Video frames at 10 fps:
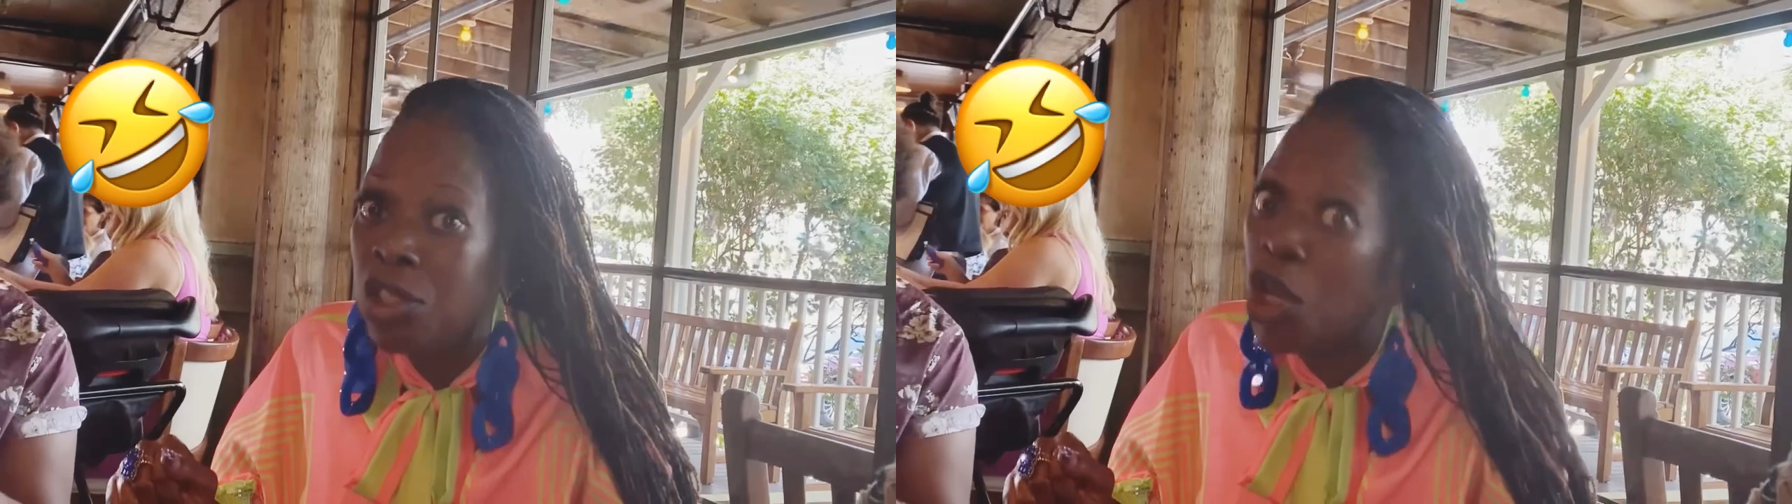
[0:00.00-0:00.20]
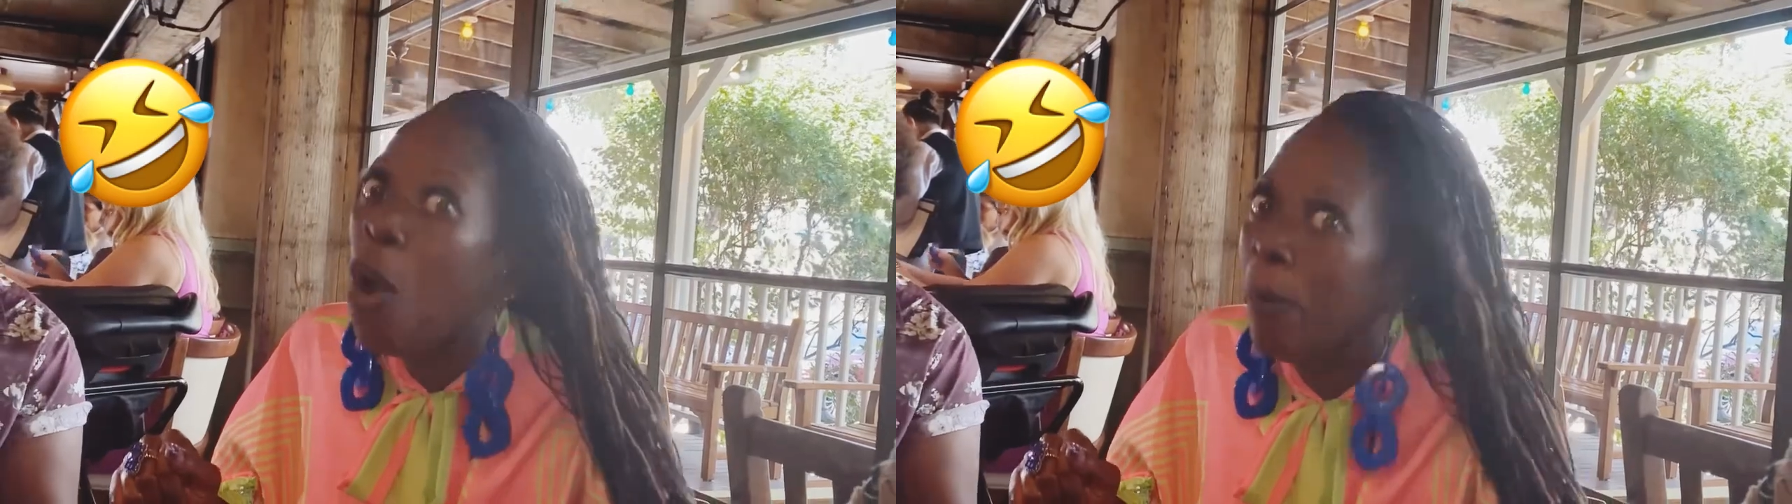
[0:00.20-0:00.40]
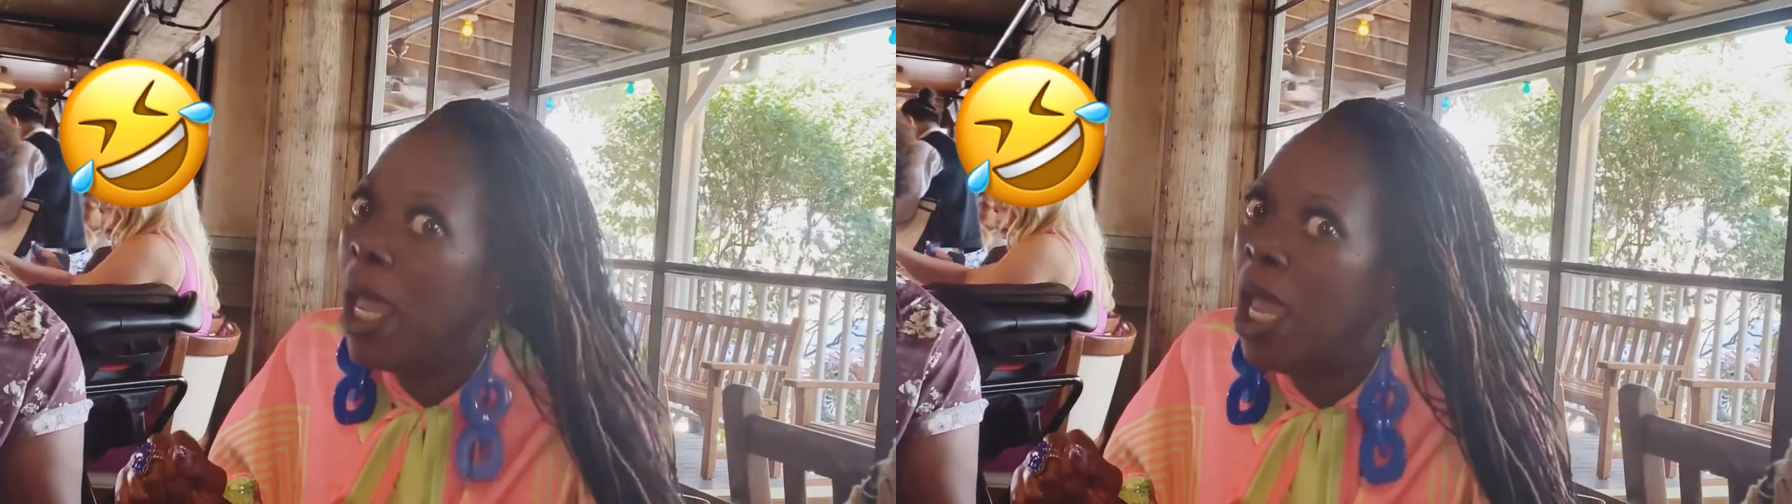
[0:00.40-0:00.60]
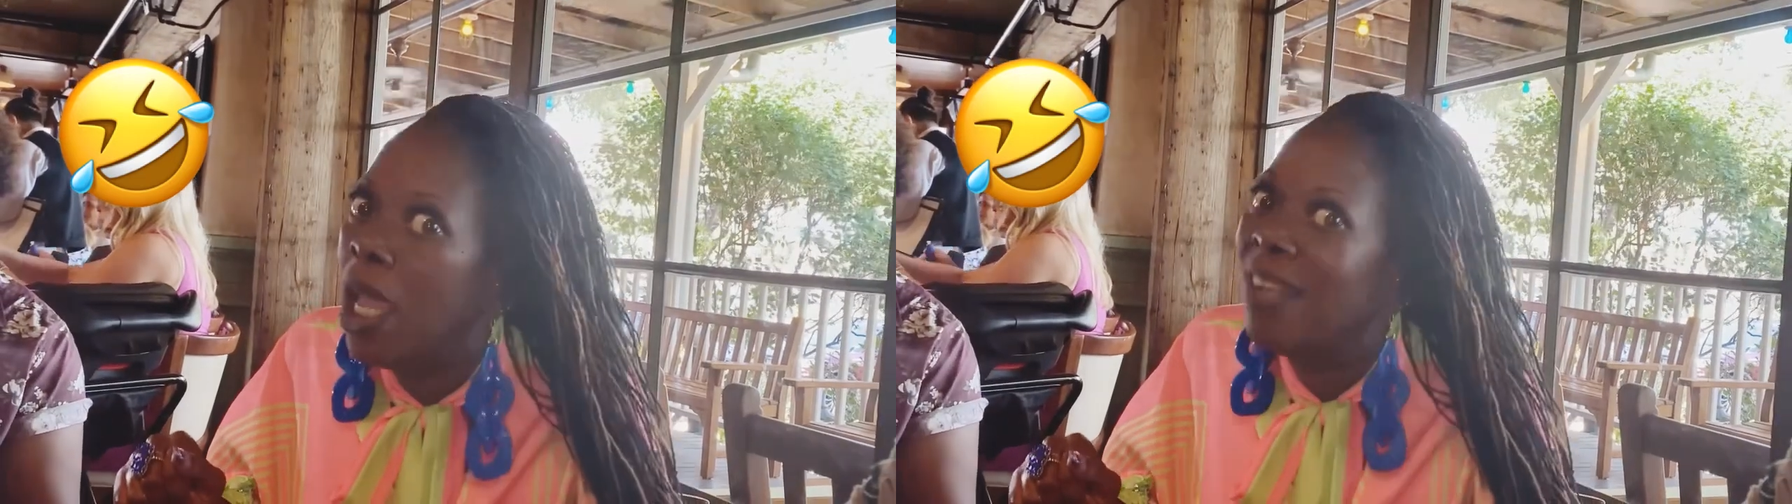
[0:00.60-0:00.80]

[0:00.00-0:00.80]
show me.